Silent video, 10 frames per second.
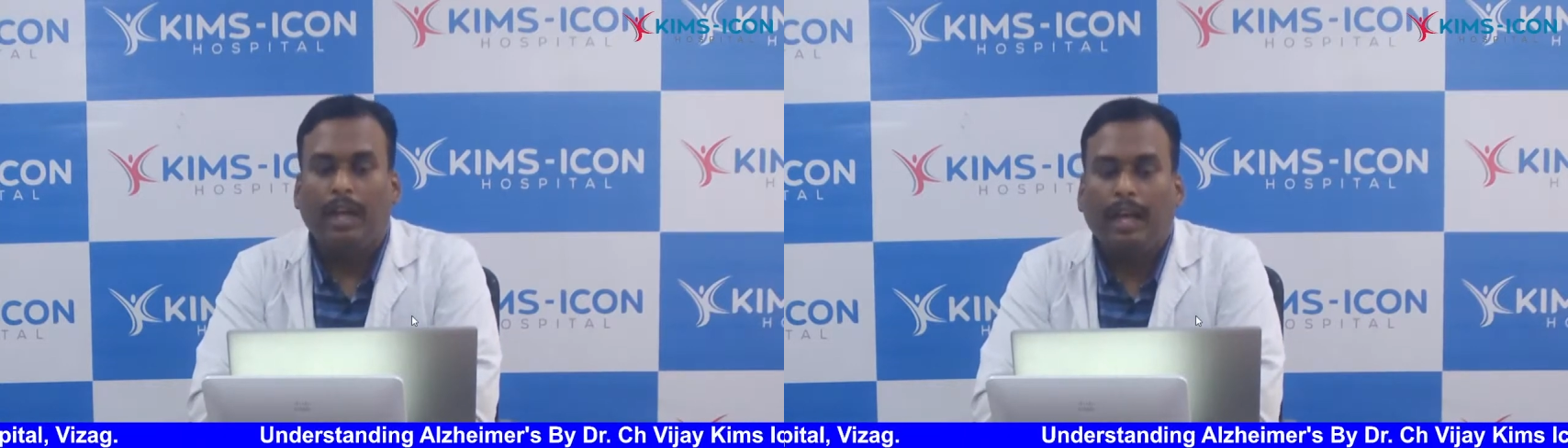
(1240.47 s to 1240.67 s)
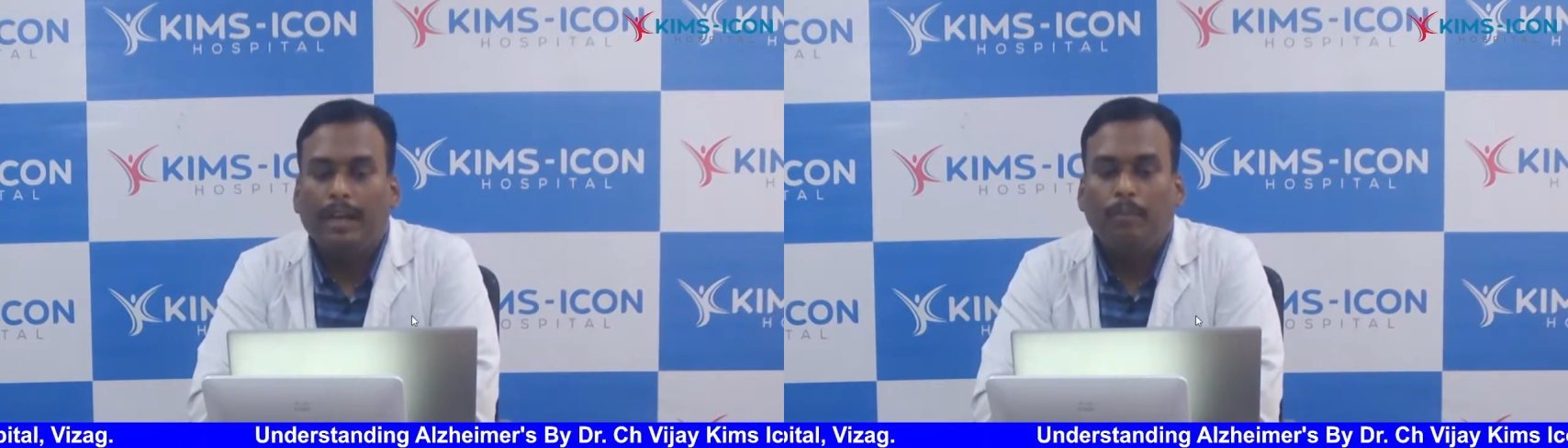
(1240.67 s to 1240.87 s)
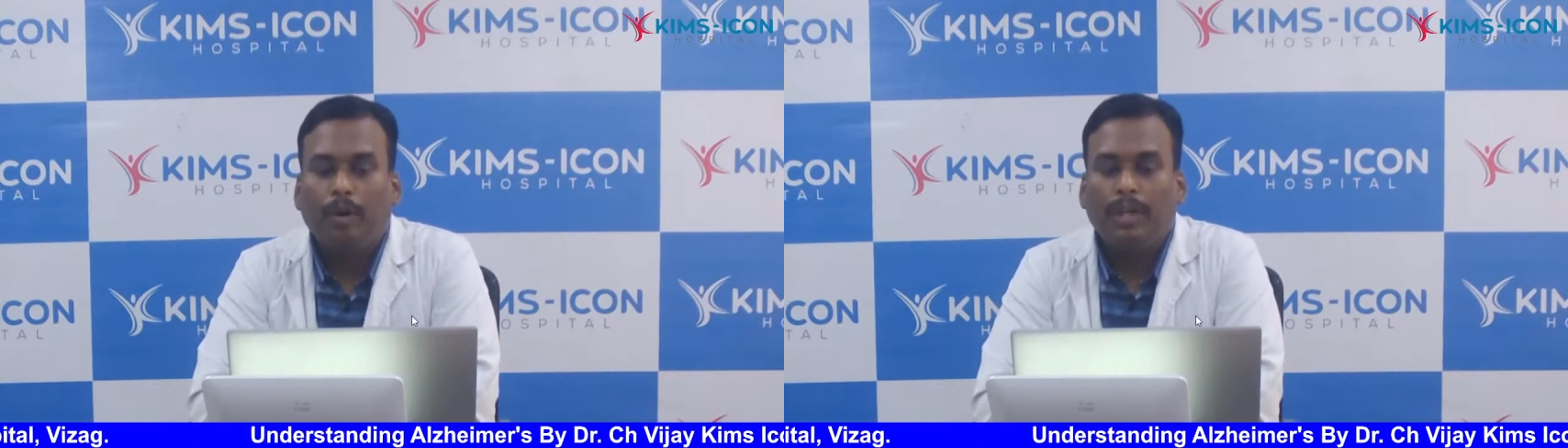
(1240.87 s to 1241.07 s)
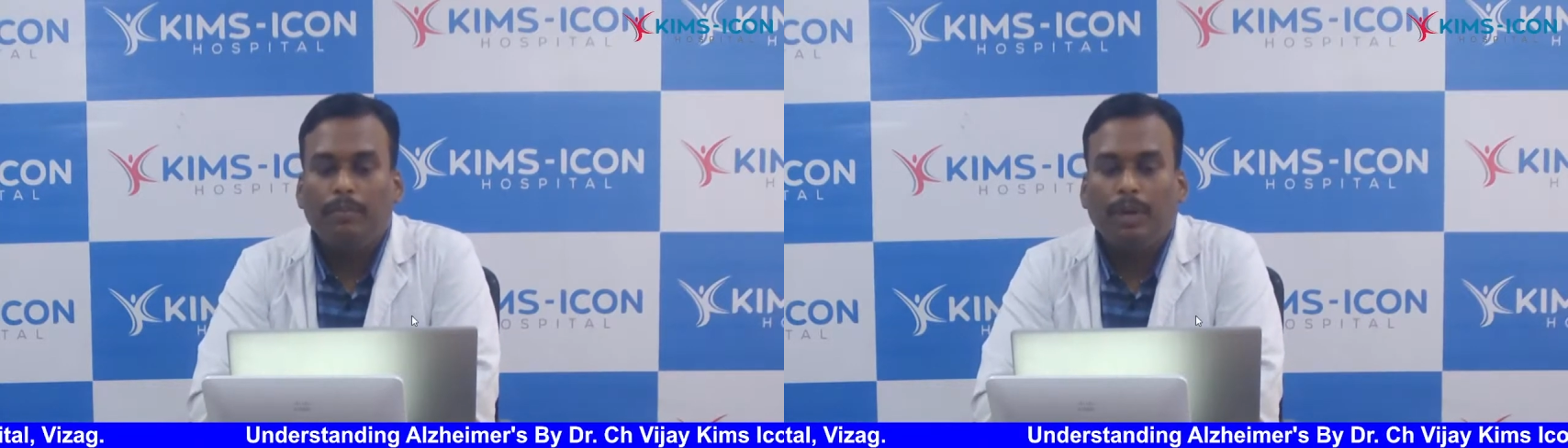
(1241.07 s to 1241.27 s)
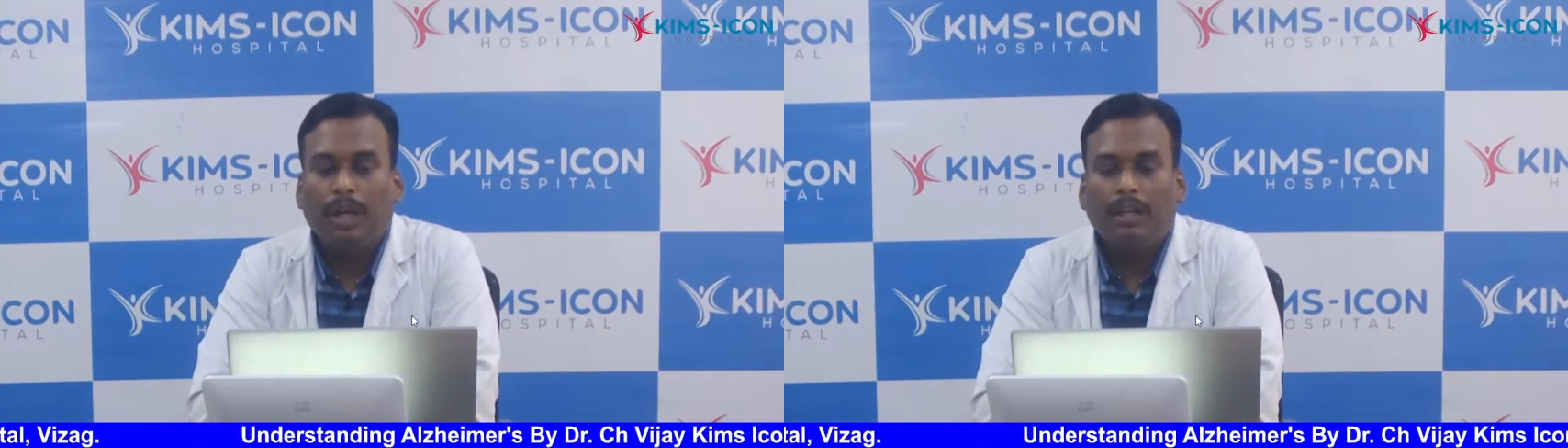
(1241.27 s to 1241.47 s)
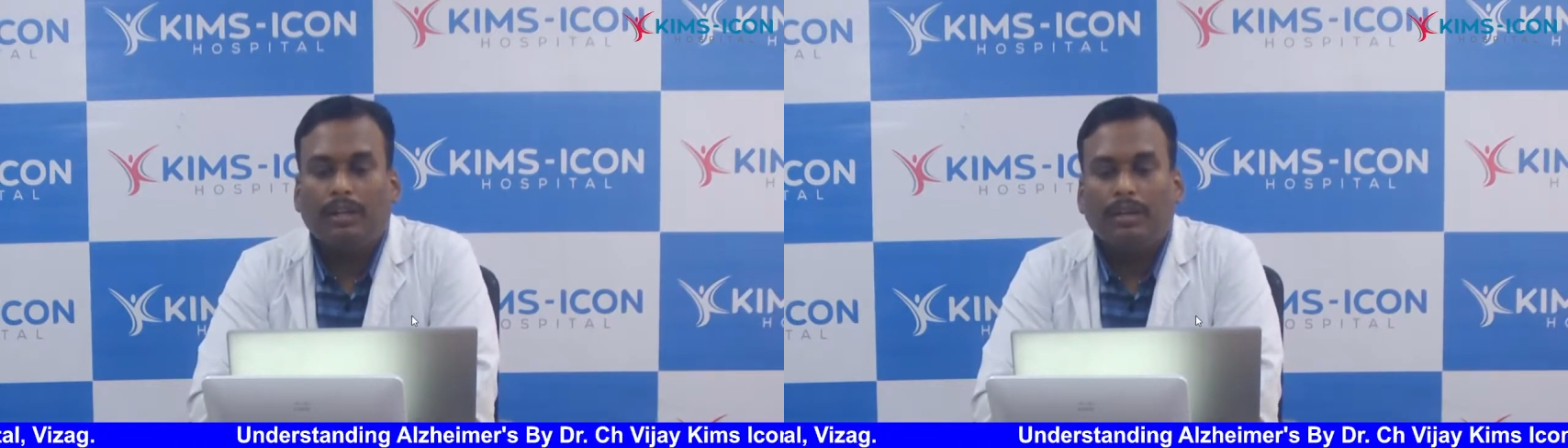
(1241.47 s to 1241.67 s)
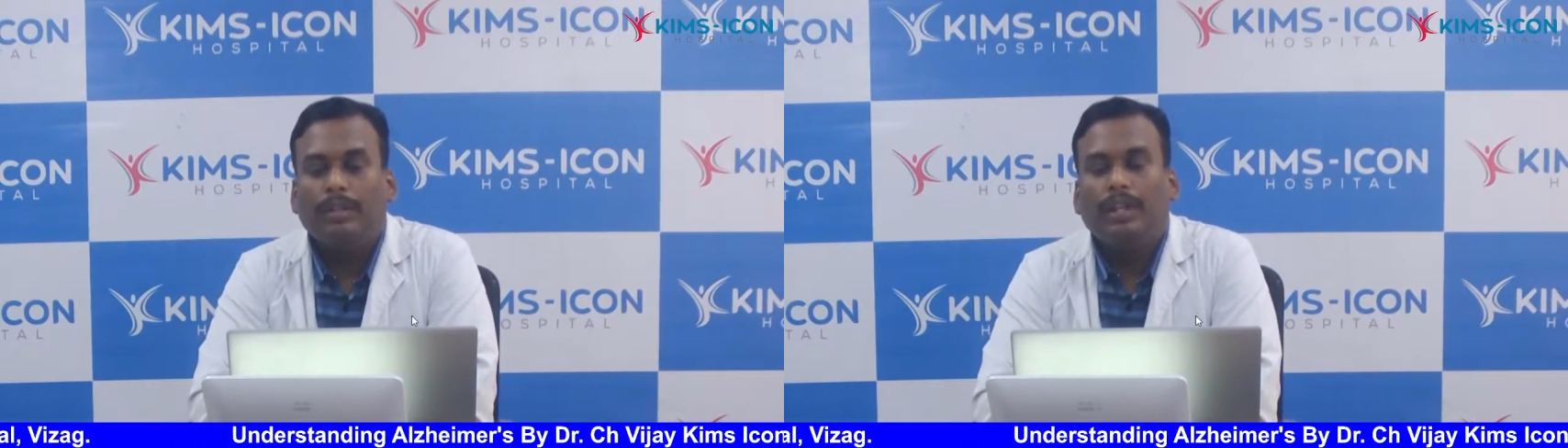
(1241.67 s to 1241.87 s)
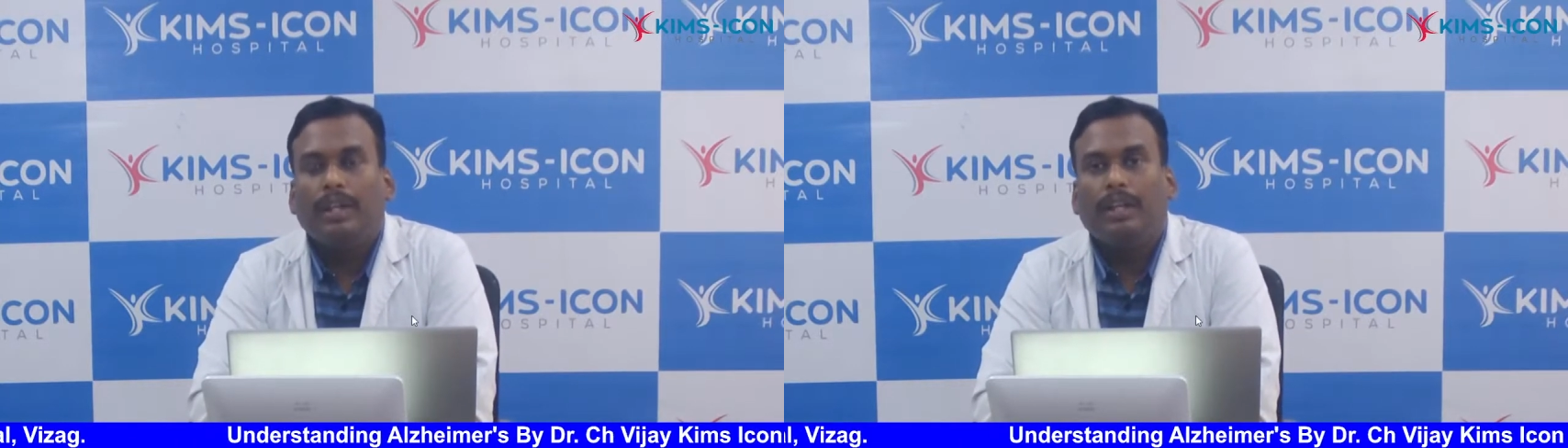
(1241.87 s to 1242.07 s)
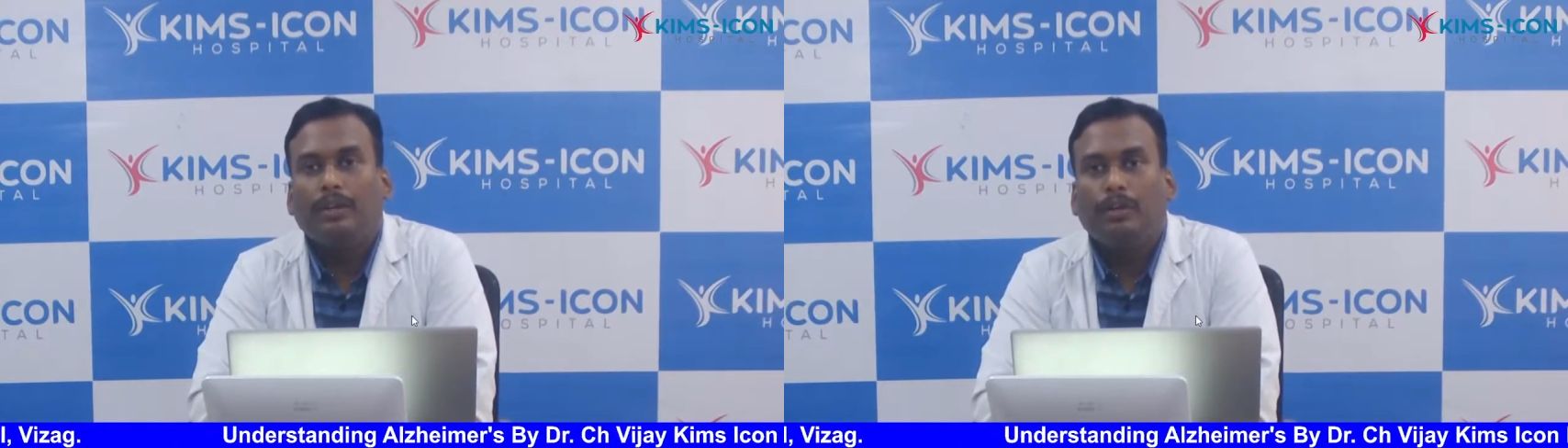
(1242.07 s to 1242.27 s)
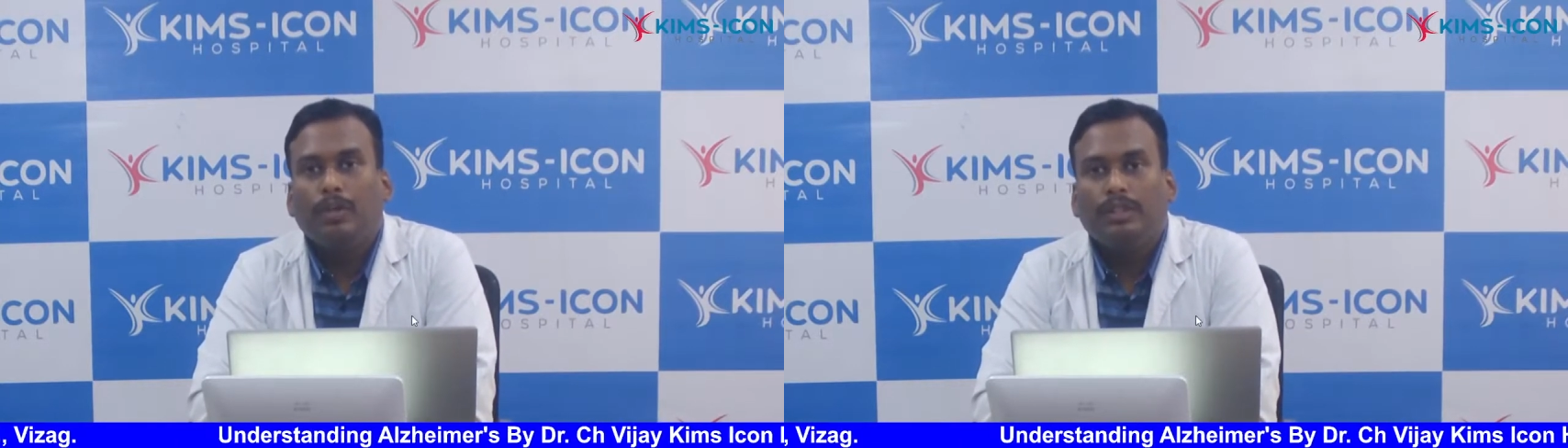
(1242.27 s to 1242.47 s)
An important part
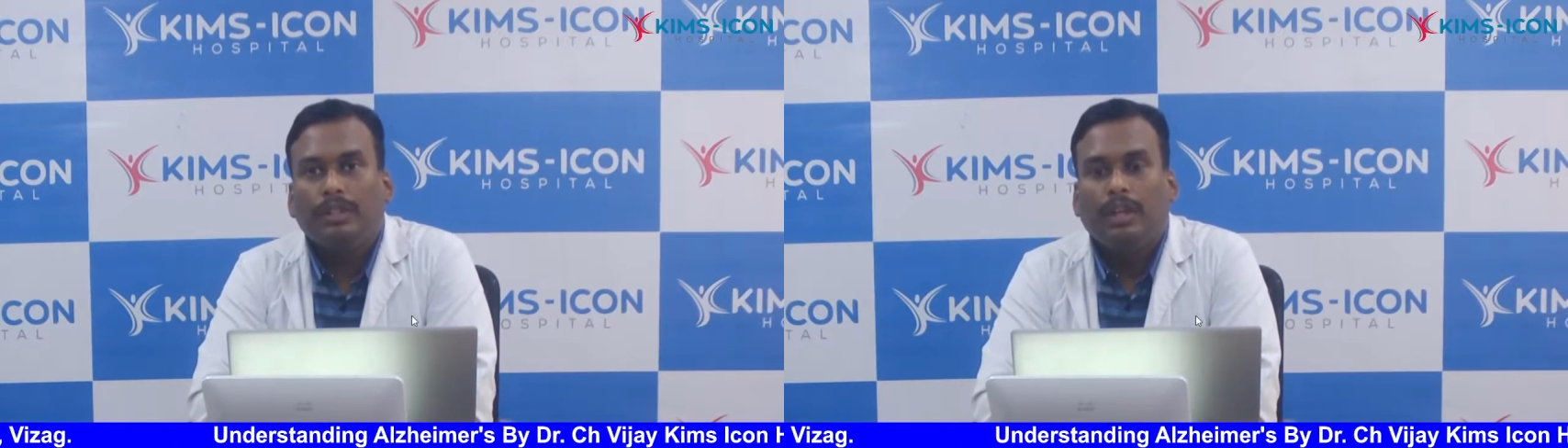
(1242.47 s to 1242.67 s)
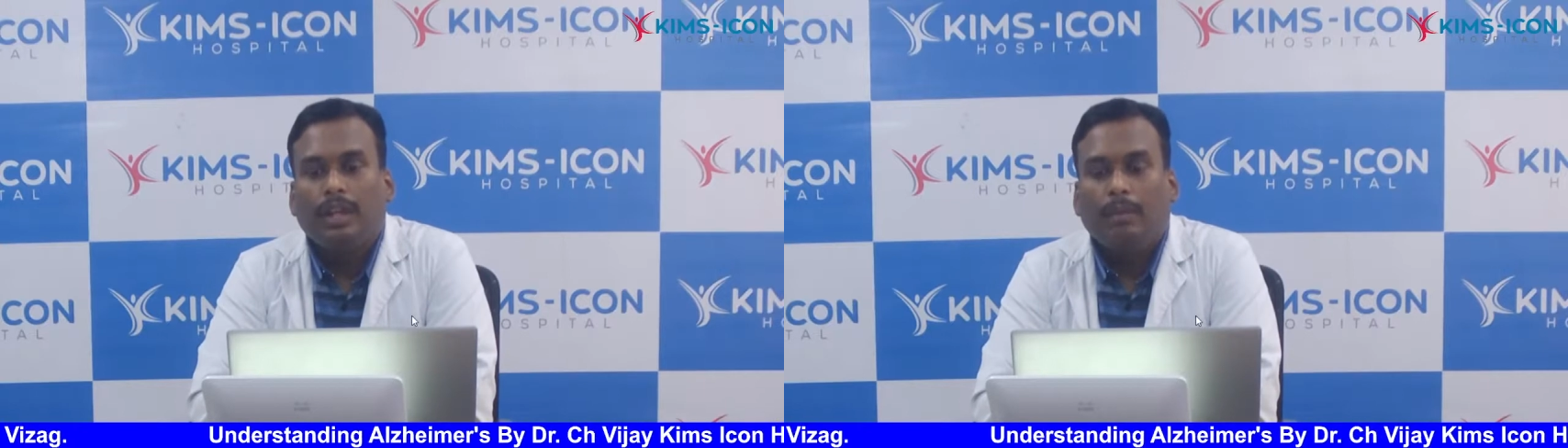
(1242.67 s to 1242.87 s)
includes